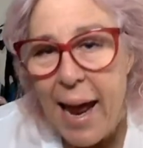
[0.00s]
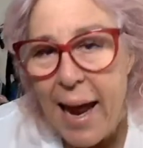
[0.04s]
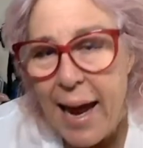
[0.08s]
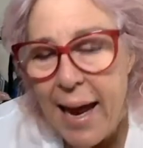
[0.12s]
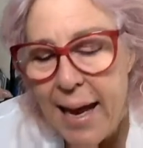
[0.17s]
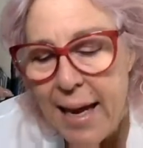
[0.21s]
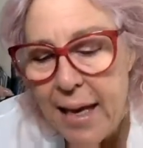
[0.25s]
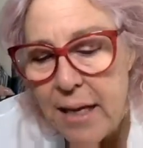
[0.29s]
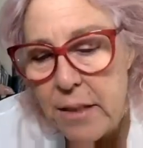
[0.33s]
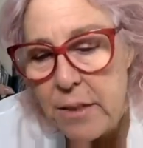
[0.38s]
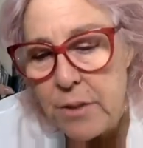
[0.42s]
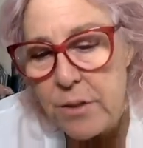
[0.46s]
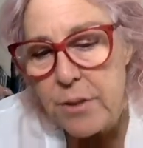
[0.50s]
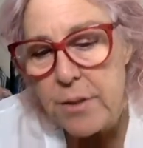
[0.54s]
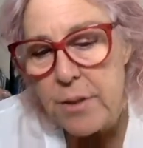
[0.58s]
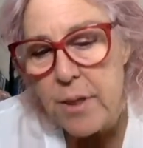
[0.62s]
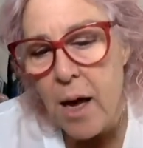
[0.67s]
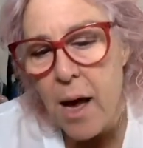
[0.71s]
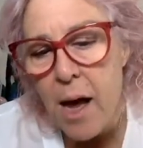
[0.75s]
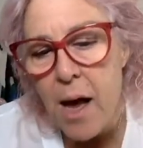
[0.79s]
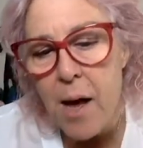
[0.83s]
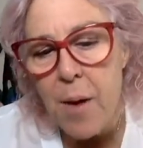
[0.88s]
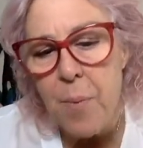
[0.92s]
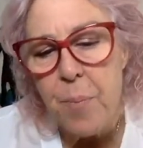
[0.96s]
And
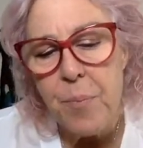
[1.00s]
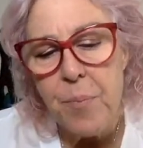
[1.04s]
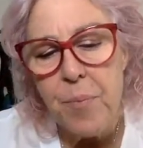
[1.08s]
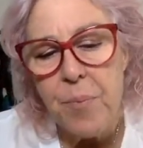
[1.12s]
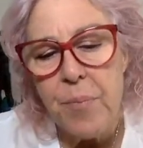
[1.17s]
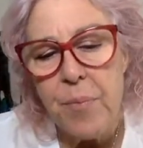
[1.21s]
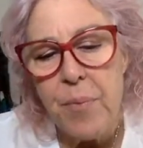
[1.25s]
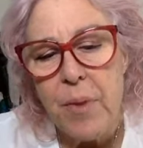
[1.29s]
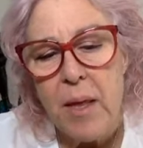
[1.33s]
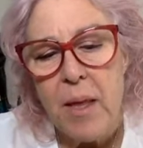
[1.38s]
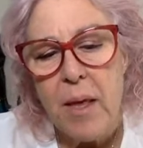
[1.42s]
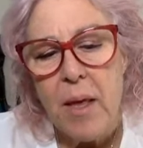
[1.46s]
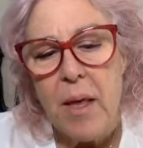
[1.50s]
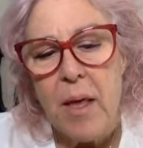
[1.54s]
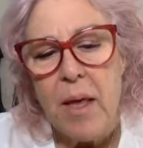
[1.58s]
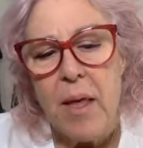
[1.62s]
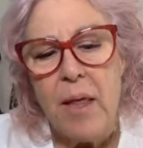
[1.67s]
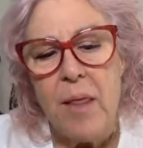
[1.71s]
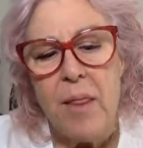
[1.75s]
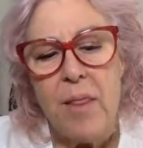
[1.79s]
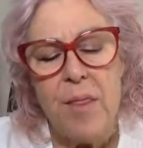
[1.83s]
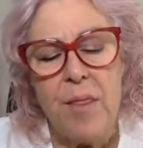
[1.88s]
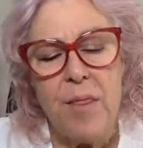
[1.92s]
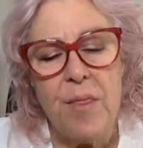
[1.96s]

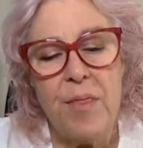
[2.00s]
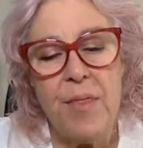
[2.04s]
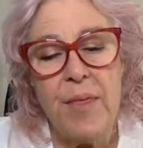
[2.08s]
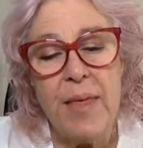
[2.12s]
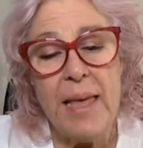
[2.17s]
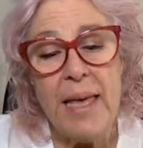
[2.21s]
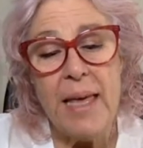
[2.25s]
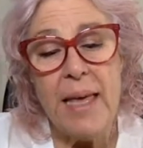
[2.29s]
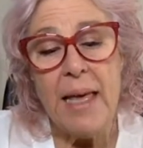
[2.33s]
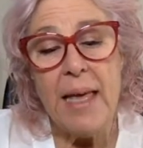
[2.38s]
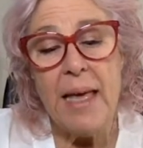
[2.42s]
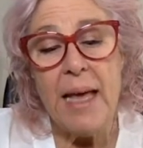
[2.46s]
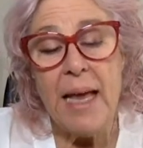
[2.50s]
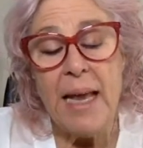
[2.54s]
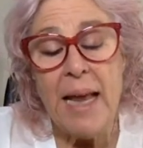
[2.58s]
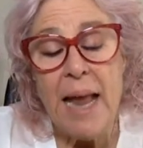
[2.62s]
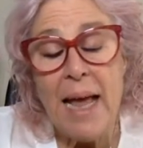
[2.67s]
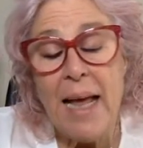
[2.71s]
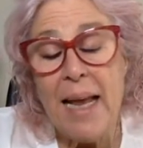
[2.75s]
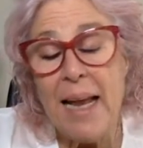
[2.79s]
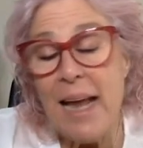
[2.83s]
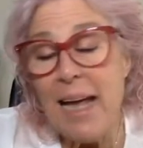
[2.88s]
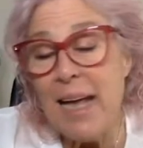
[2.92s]
and